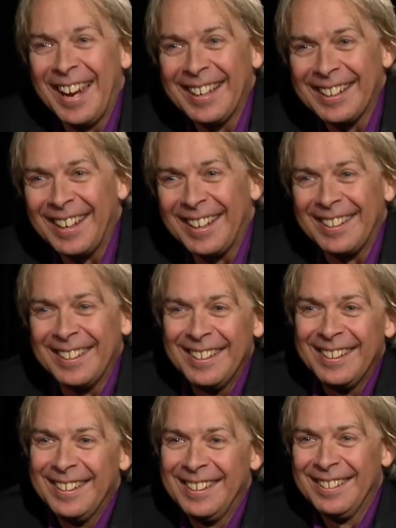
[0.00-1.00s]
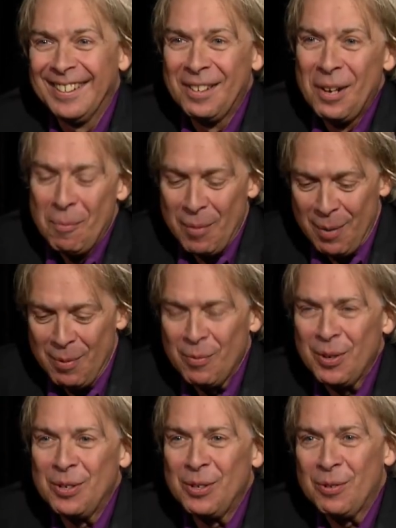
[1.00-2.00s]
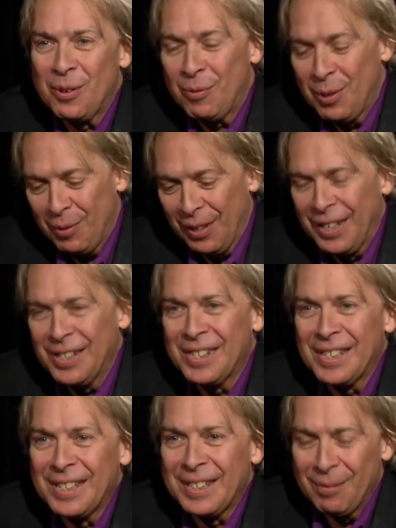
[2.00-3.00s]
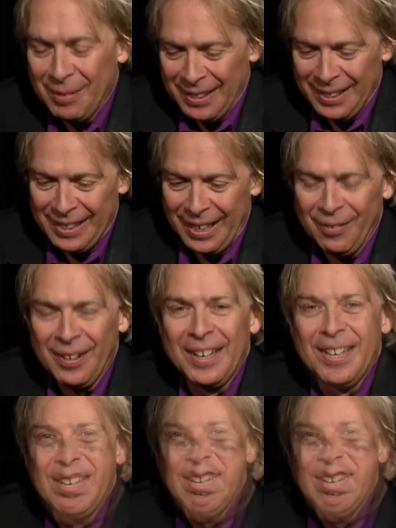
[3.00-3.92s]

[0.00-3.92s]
tagline. You know, maybe when you uh, re-release it, it'll yeah, be. I like way. that.